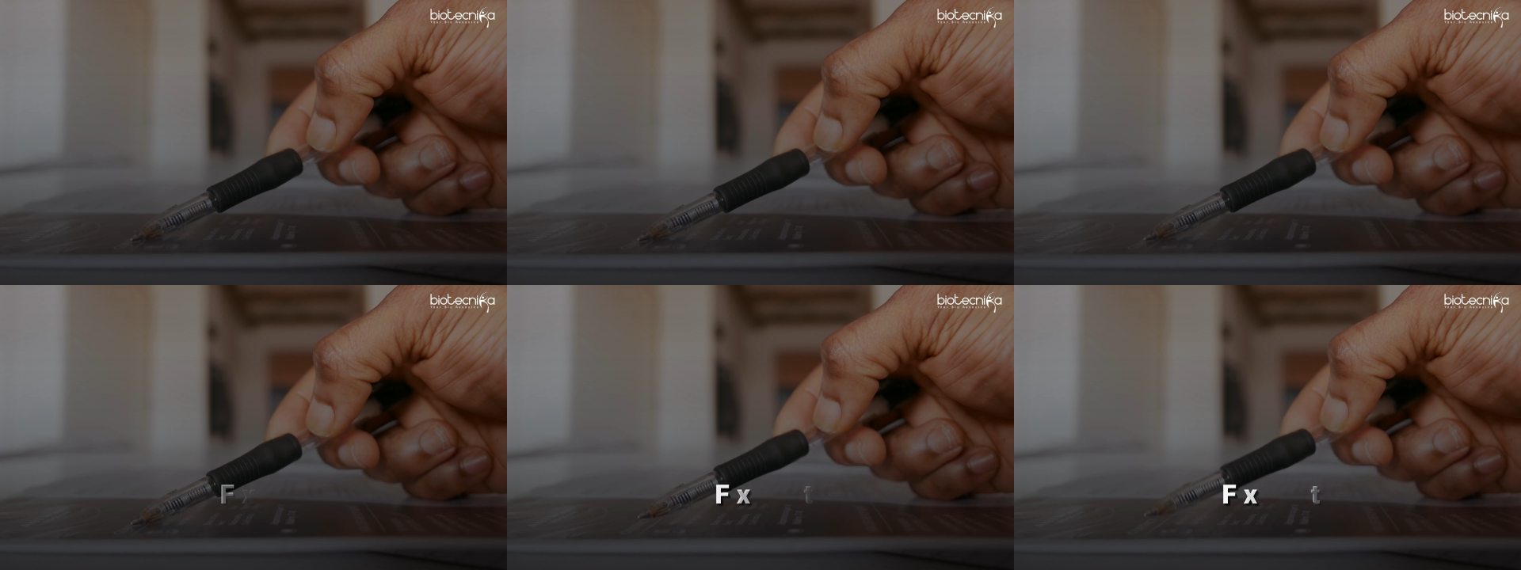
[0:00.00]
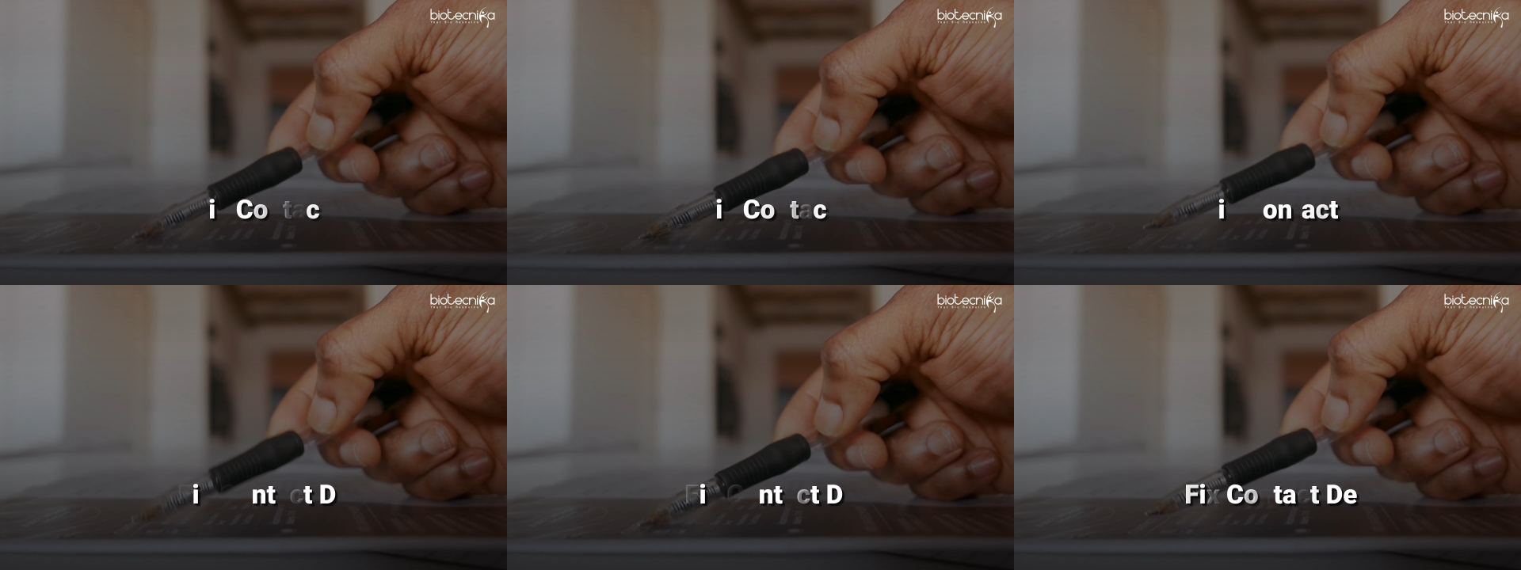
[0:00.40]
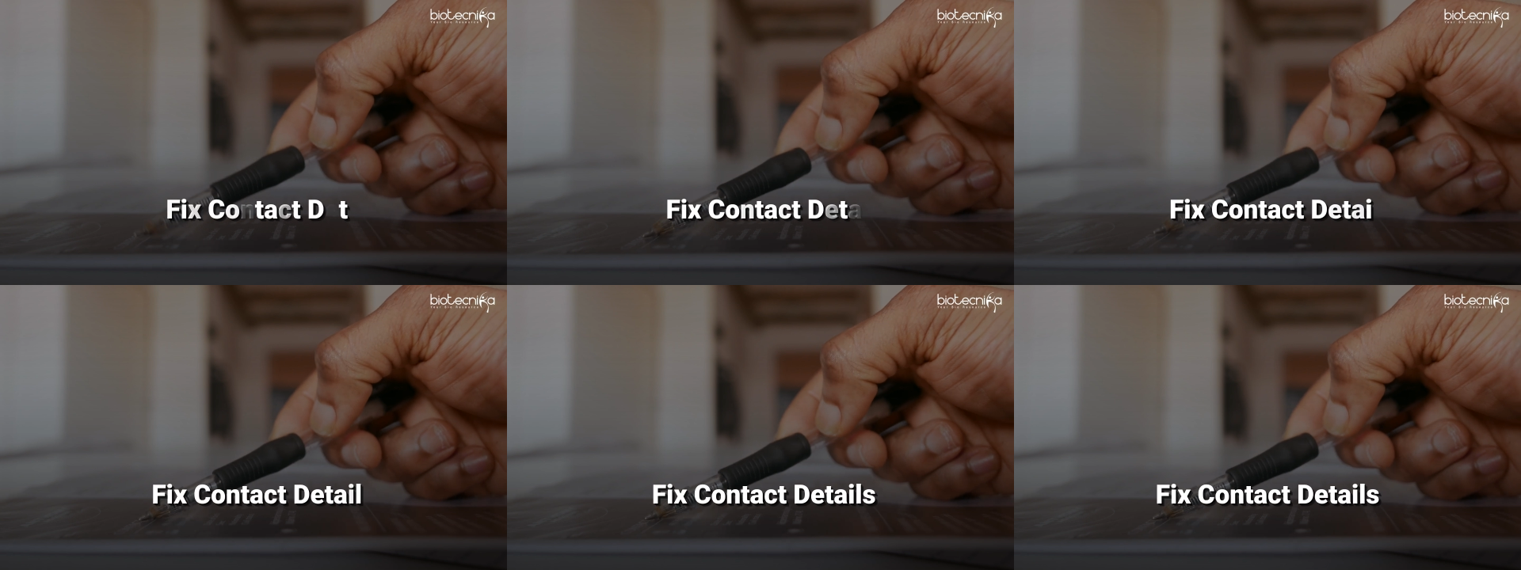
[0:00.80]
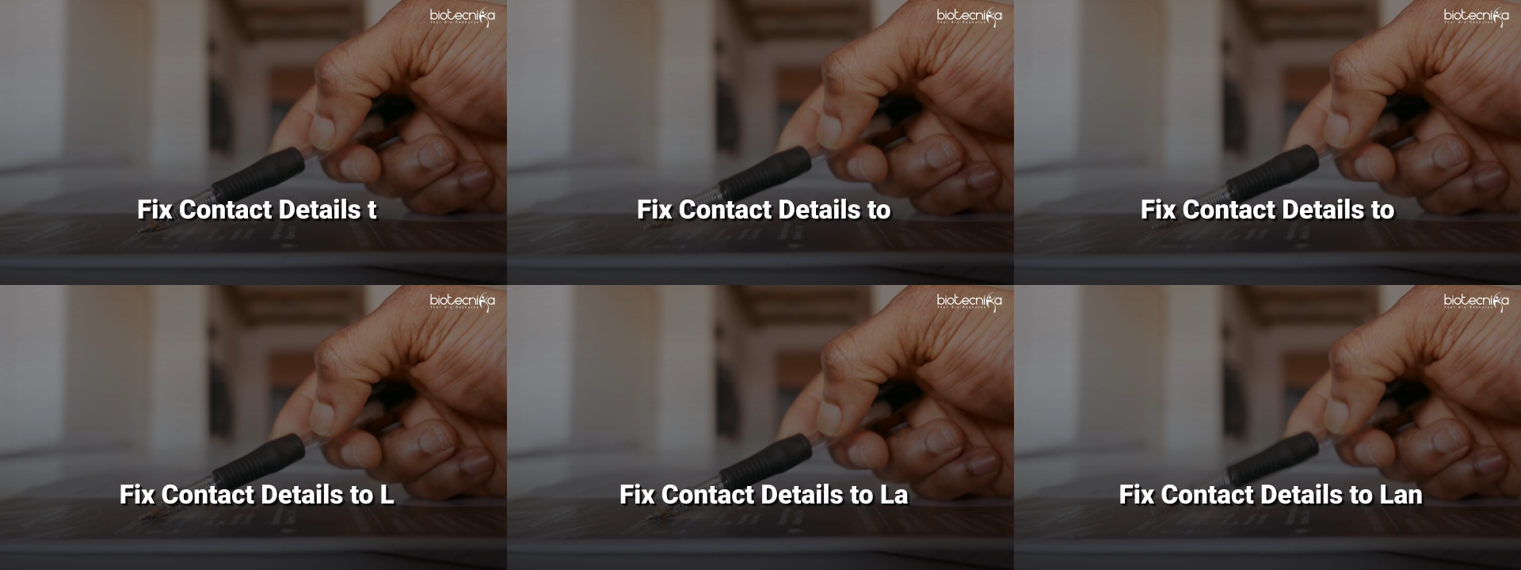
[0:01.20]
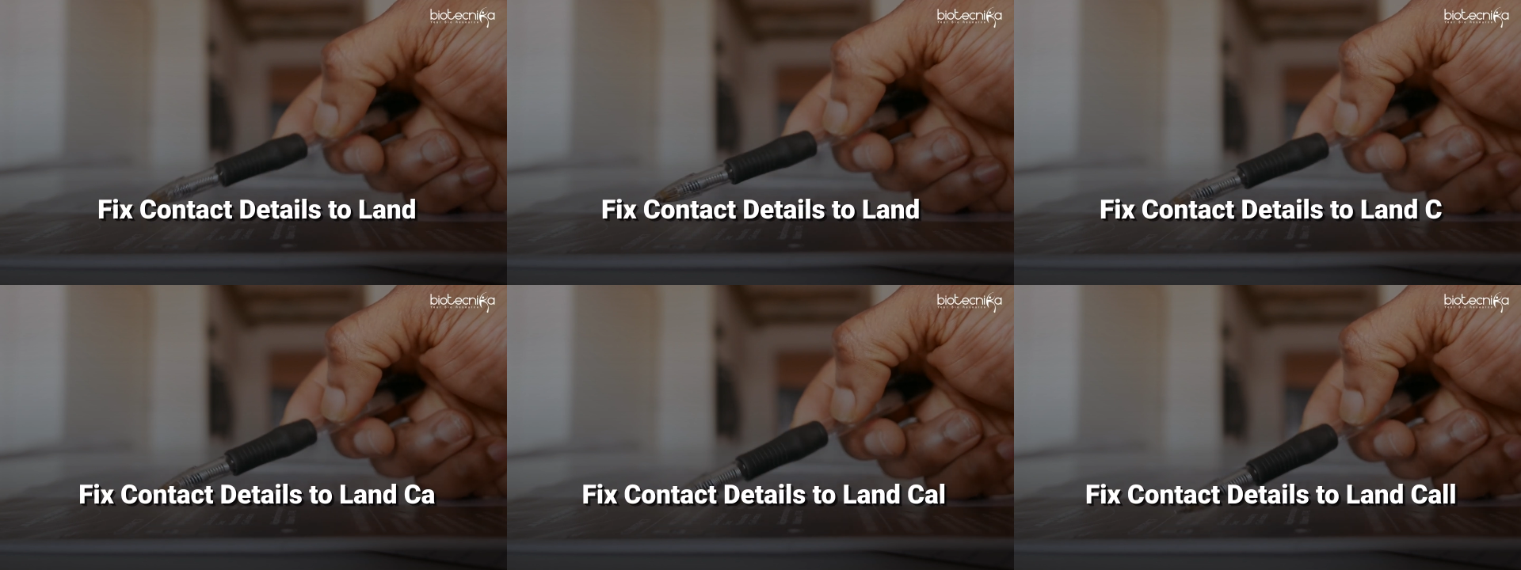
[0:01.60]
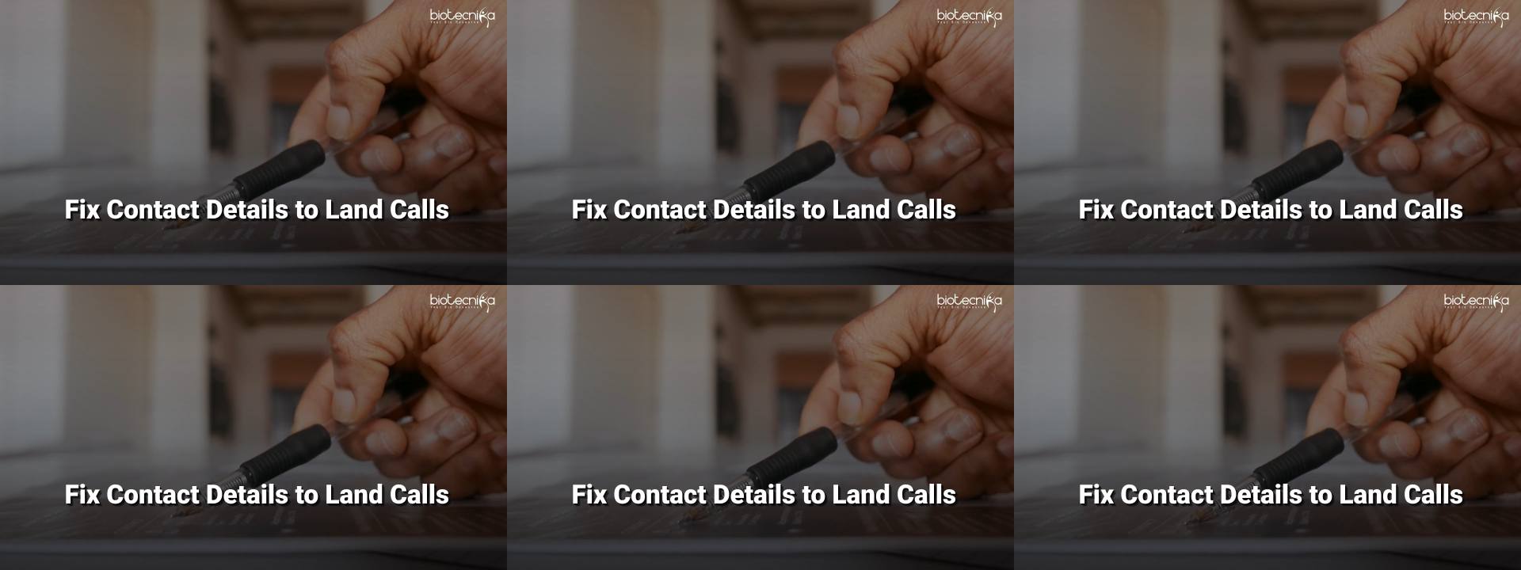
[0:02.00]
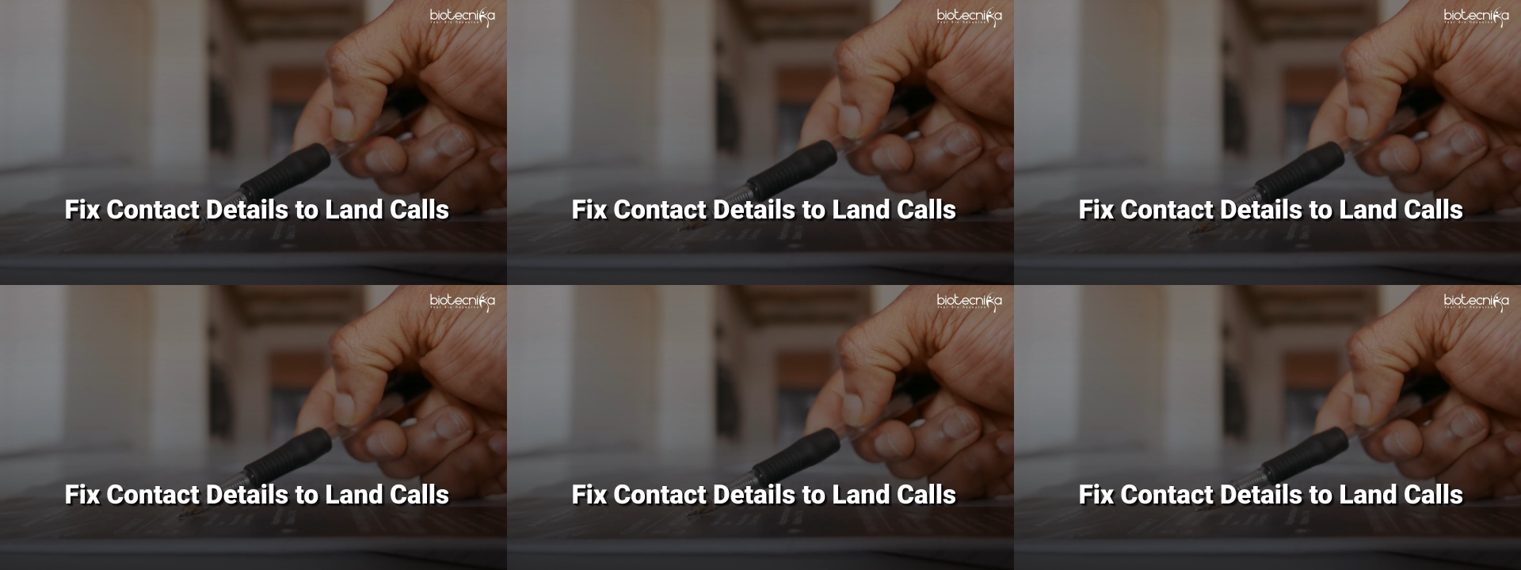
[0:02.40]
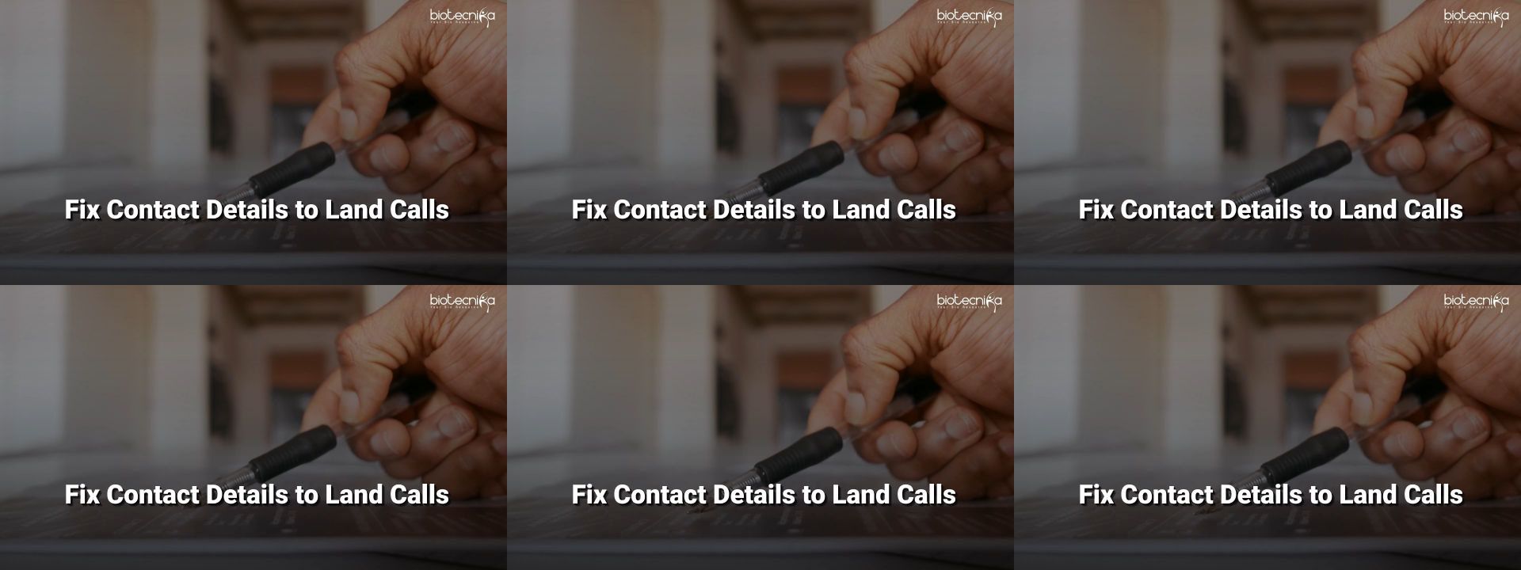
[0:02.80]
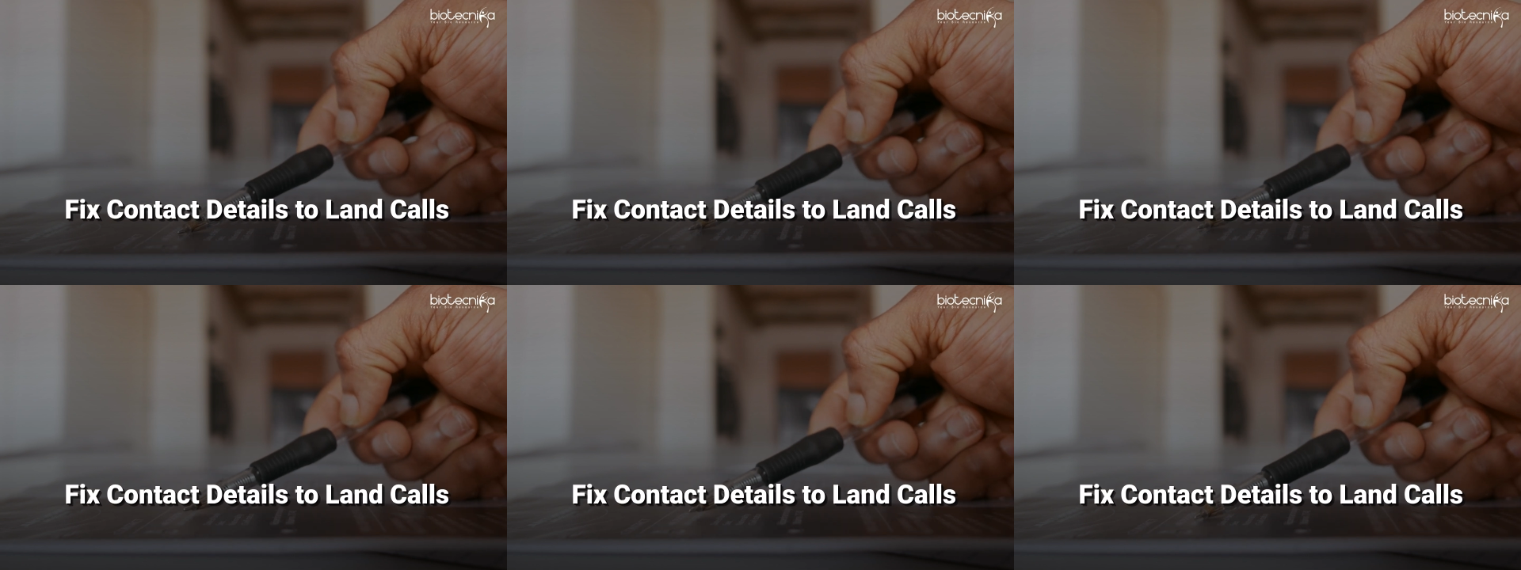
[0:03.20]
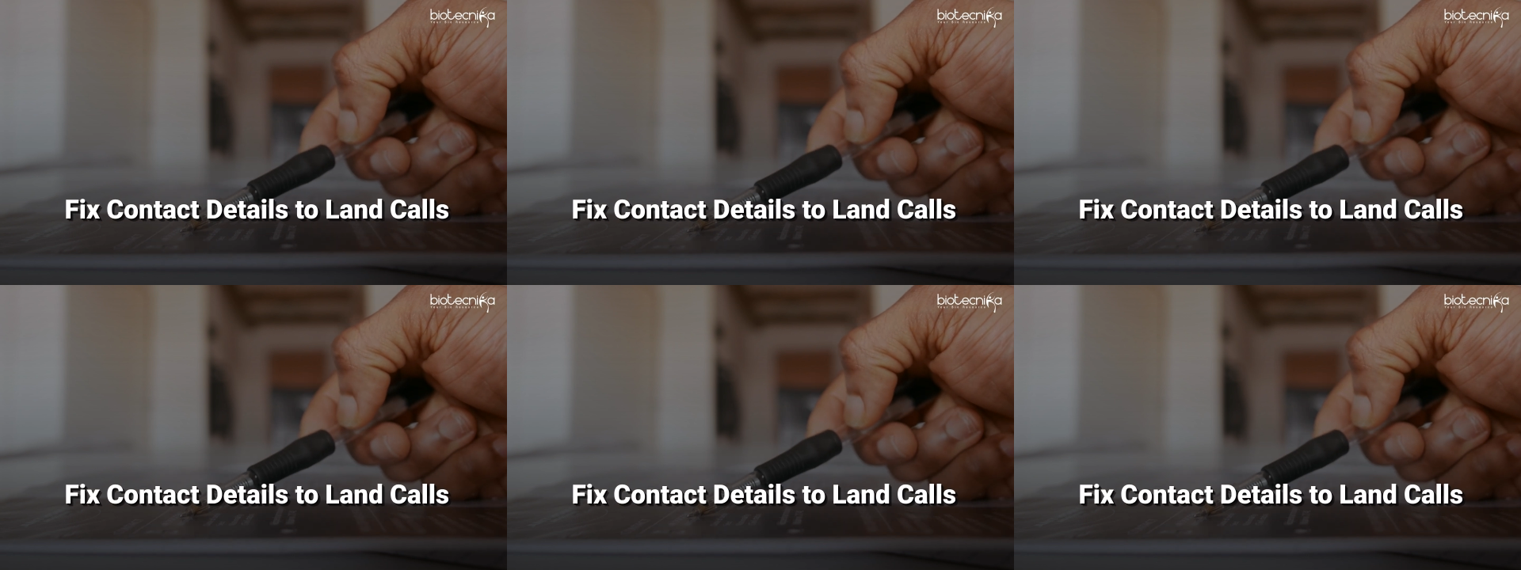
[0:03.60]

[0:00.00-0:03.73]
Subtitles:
No face is visible, so there are no lips to read.